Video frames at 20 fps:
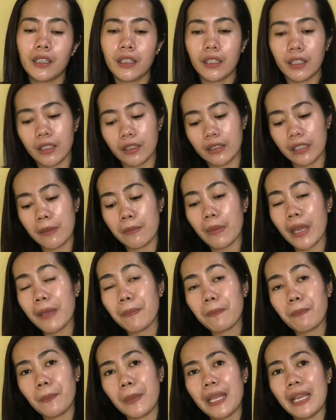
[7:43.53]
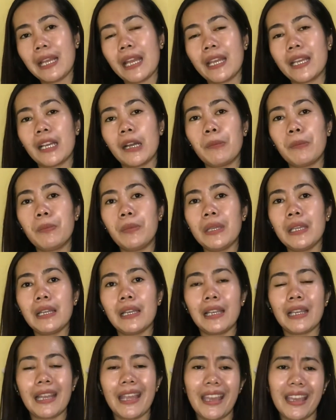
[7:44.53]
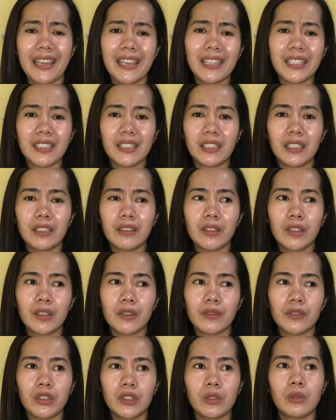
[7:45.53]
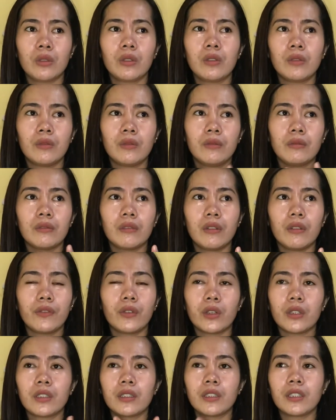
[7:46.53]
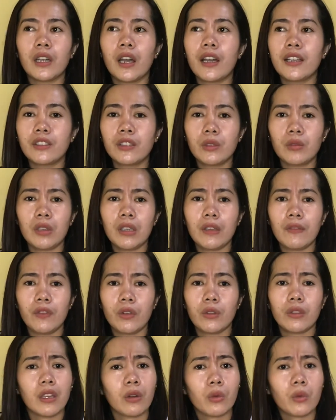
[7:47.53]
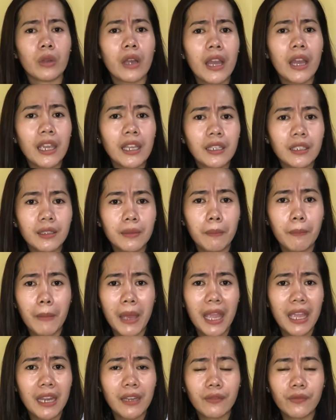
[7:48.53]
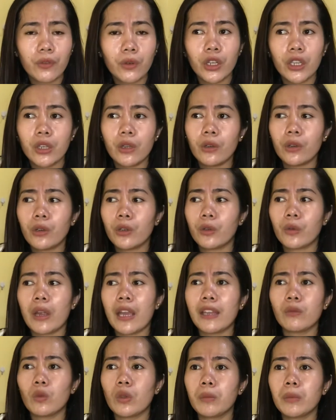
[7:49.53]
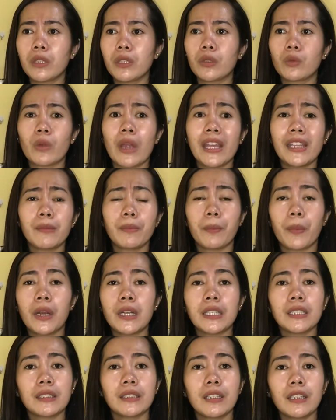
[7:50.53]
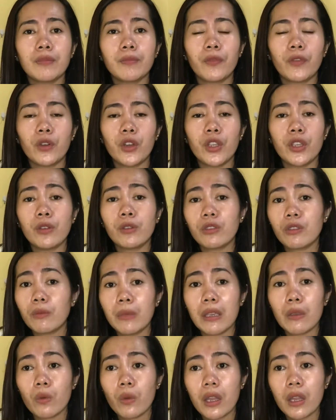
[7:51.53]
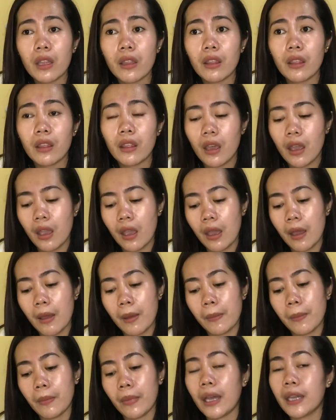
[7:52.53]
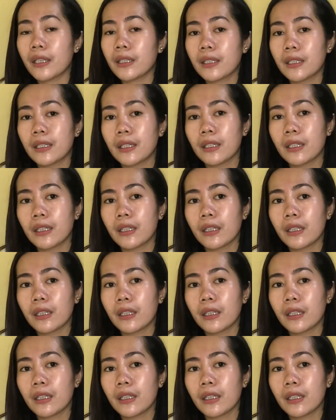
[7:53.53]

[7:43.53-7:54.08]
Because it might be like a bit late to for God to give you the right man for you or right woman, the right partner for you to be with, but